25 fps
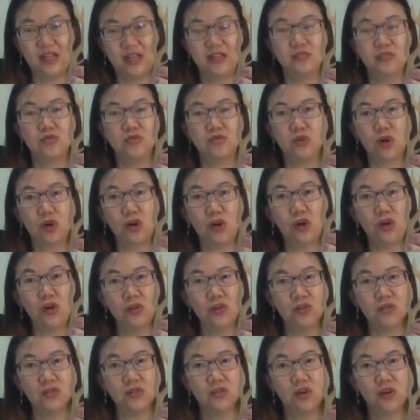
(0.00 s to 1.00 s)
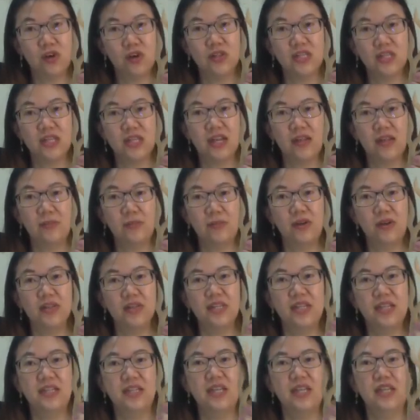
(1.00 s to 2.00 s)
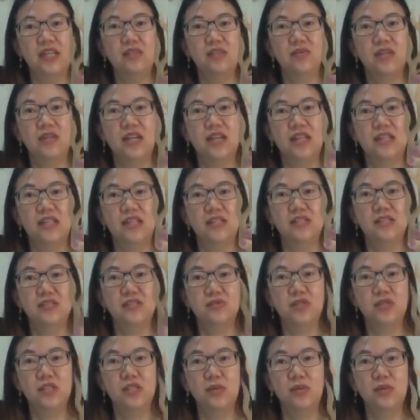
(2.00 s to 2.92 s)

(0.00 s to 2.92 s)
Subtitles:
draw on the cardboard, and then you can straight